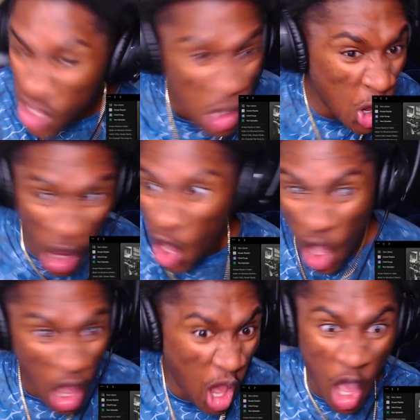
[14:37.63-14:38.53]
Ha,
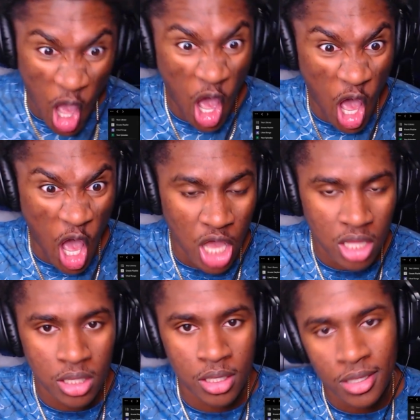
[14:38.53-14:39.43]
ha, ha.
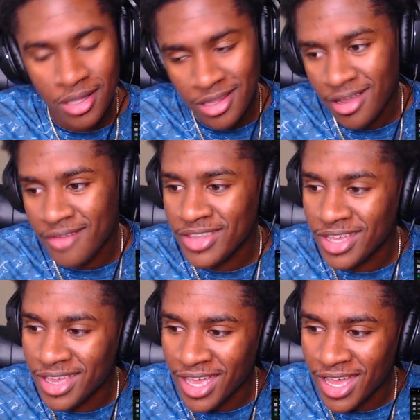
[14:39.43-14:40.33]
Love you
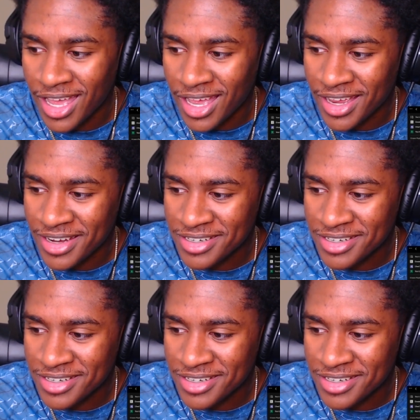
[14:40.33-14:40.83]
guys,